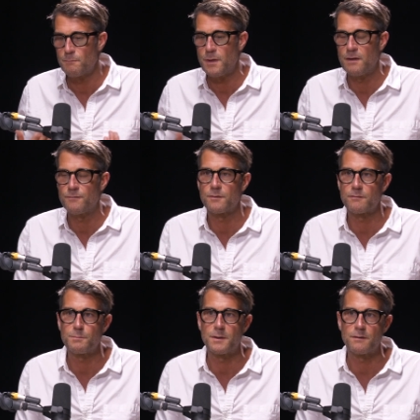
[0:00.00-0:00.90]
painful
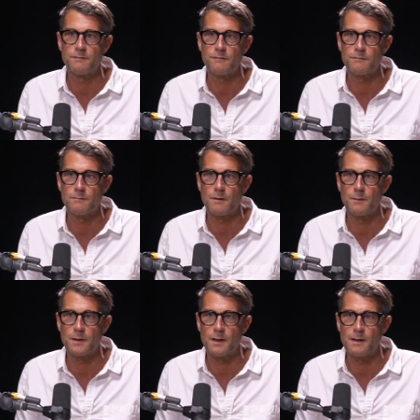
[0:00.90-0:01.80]
experiences
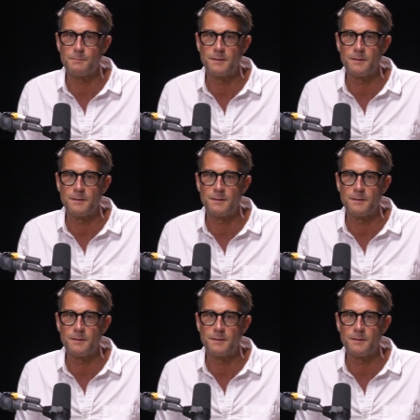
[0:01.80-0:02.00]
growing up,